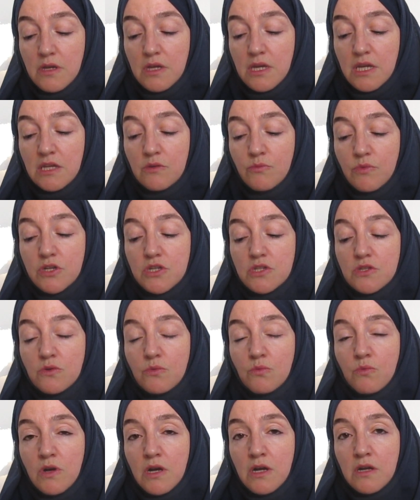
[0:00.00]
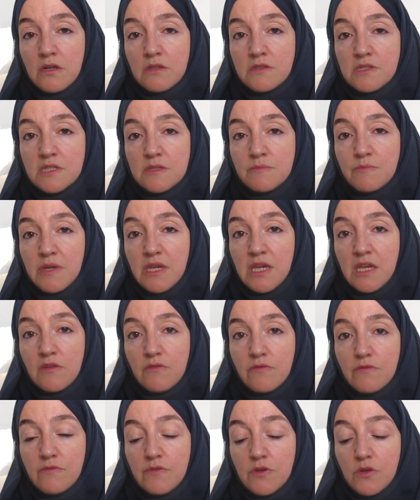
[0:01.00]
in which the world is being
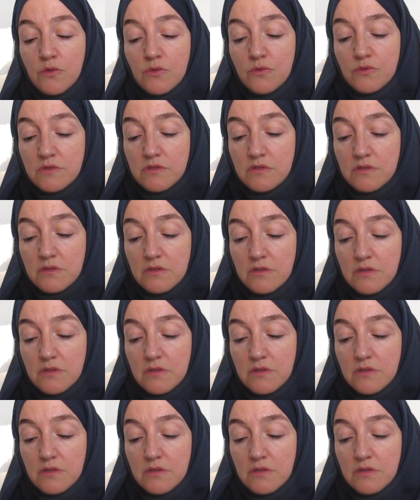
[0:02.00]
fused.